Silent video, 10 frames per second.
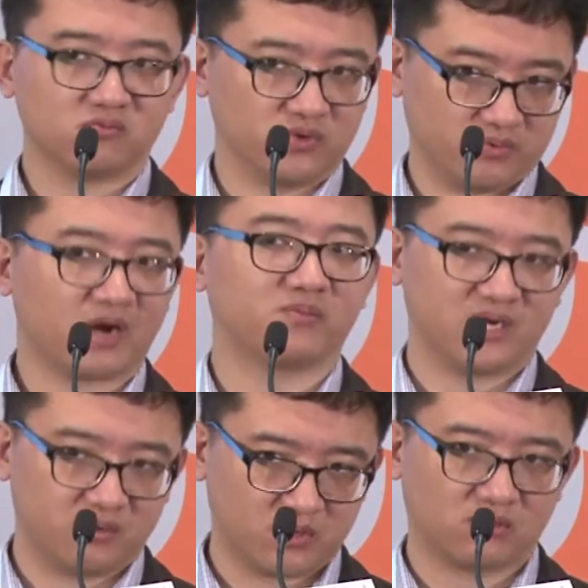will be
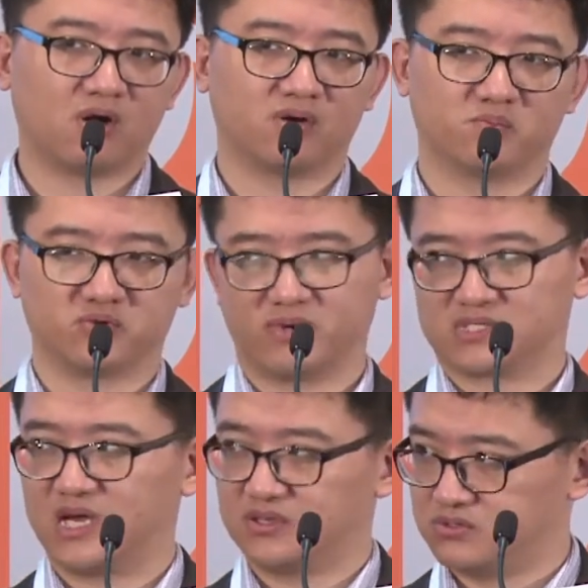available on
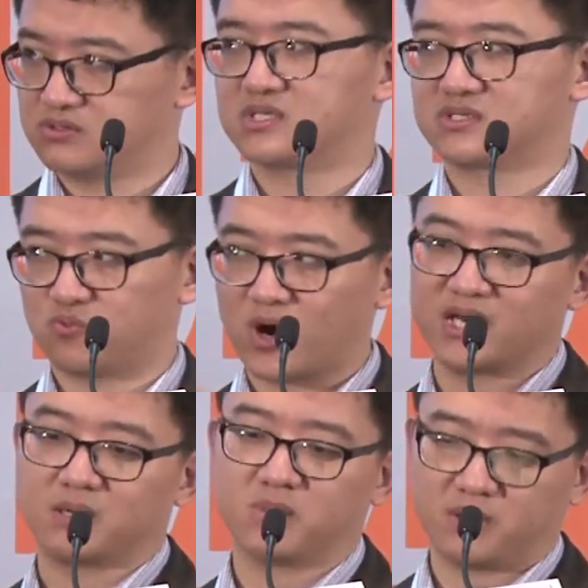Bluemix, and you just wire
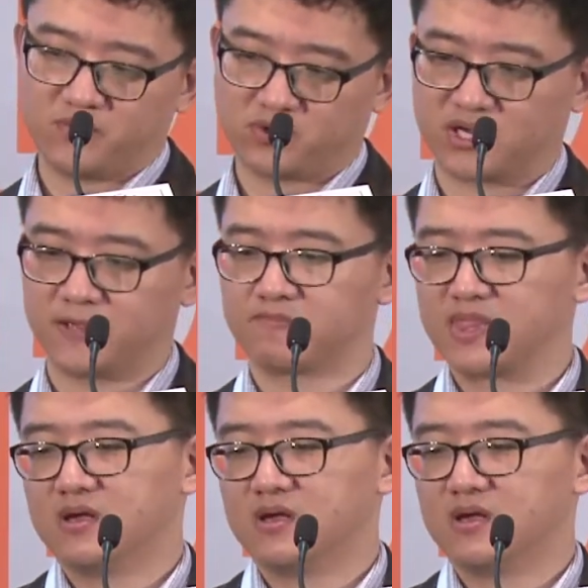them up, okay.